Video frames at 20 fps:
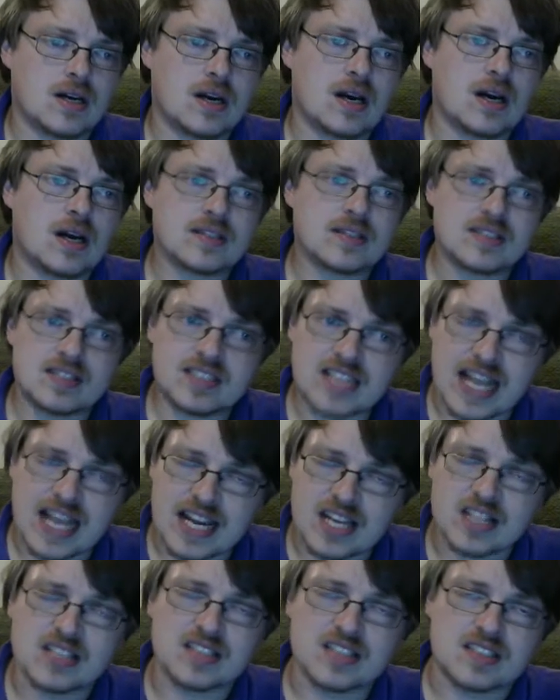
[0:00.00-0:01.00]

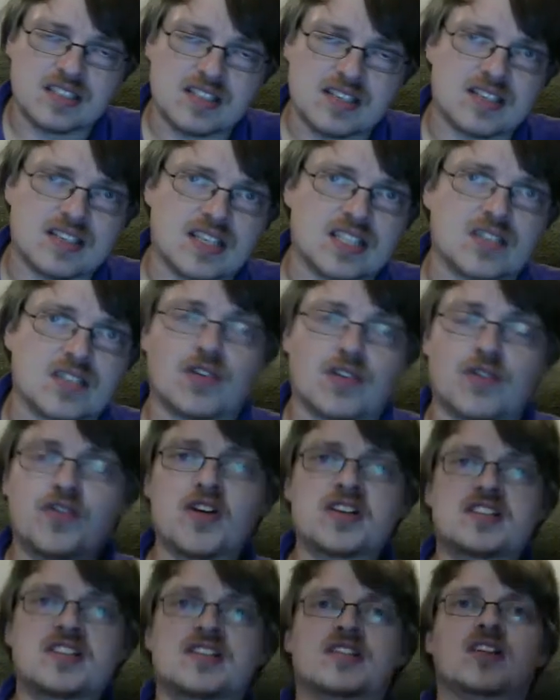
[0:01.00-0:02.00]
Second distinctive, the
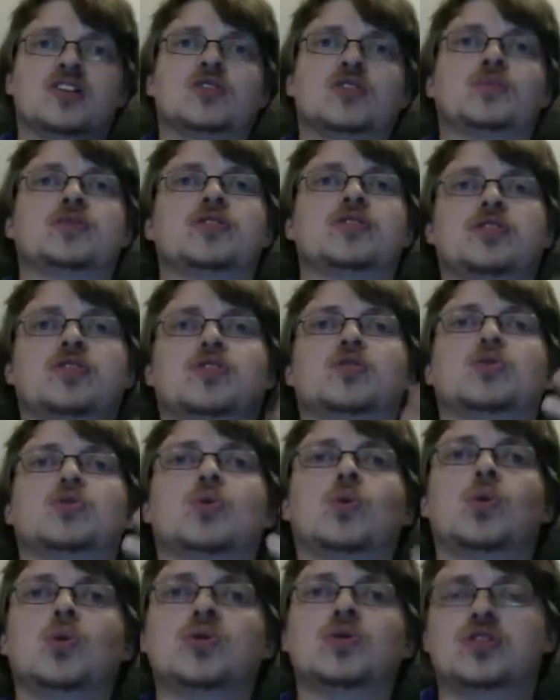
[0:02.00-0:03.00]
first distinction was the
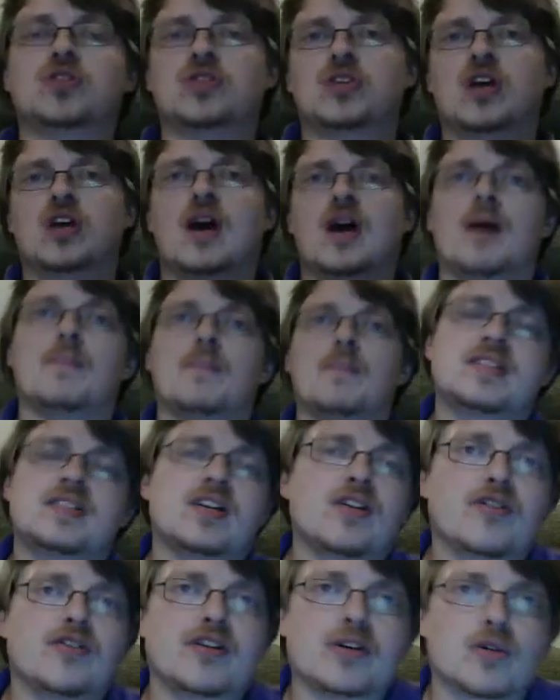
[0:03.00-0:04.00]
source
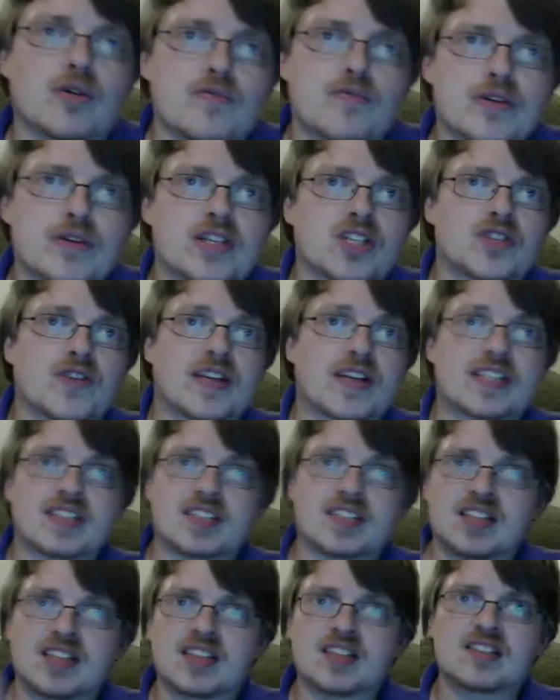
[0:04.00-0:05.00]
material of British
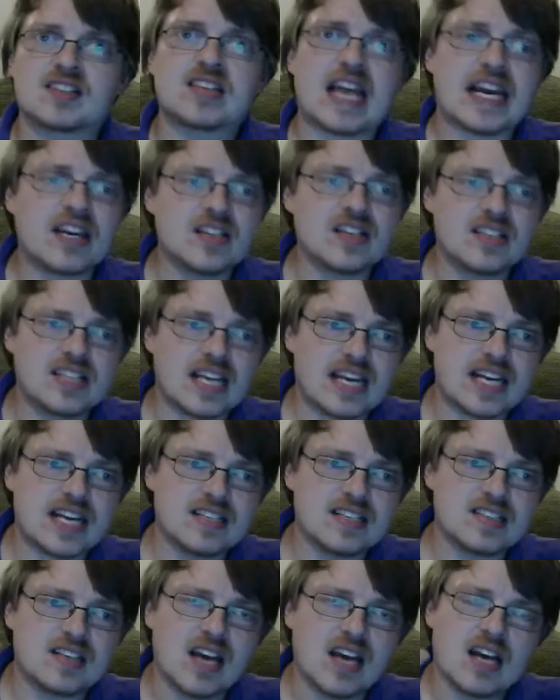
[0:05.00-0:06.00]
fantasy. The second
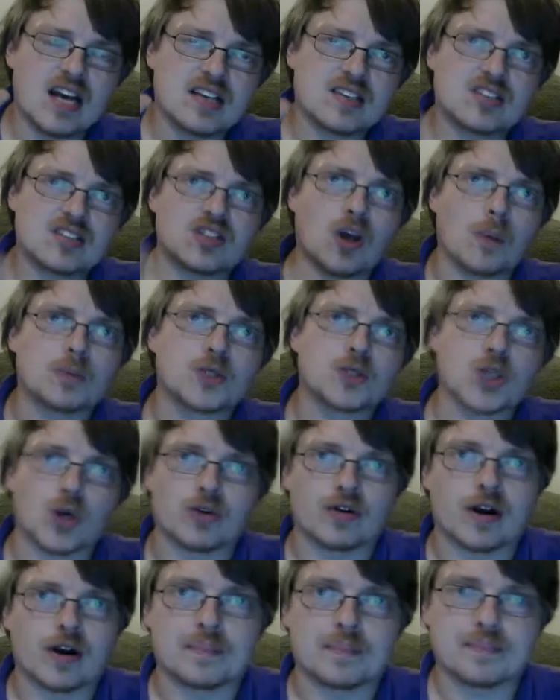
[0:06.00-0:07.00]
is subgenre.